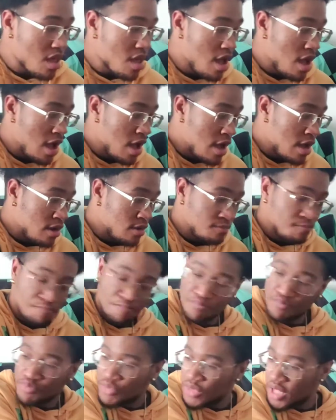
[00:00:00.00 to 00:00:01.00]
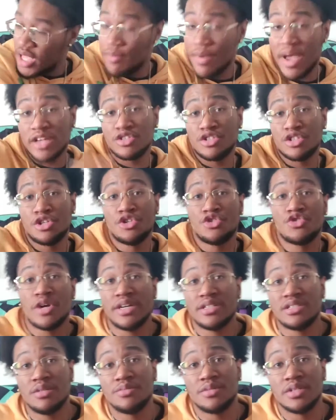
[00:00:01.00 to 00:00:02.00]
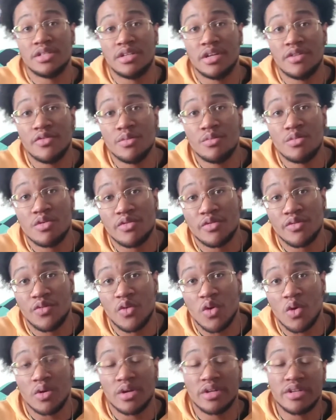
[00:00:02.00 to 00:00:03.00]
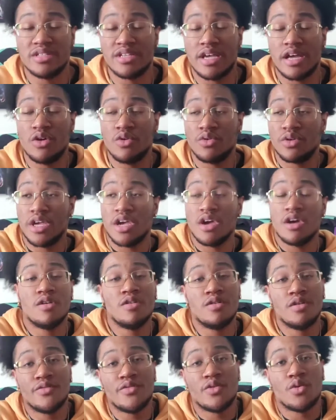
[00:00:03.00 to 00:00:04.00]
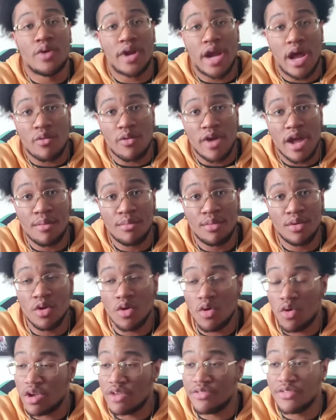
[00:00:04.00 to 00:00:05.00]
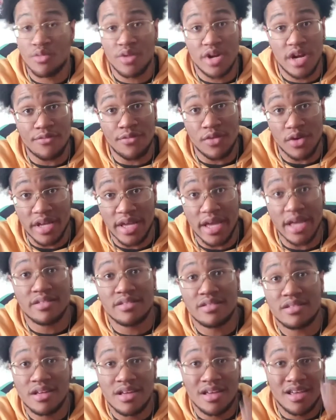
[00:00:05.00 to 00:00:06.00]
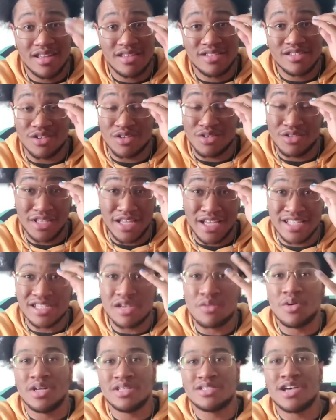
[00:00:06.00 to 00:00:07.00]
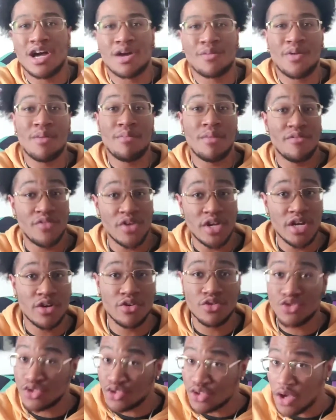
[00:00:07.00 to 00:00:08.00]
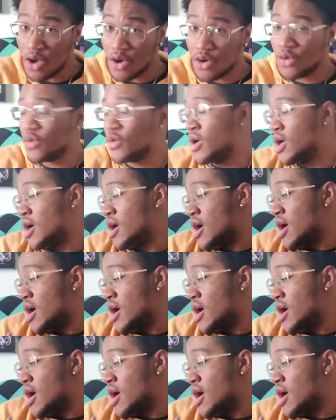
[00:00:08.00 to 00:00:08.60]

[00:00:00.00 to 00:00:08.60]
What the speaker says: I'm actually going to try something different moving forward because I don't care for when I ramble or even when I forget certain things I want to talk about in my videos. So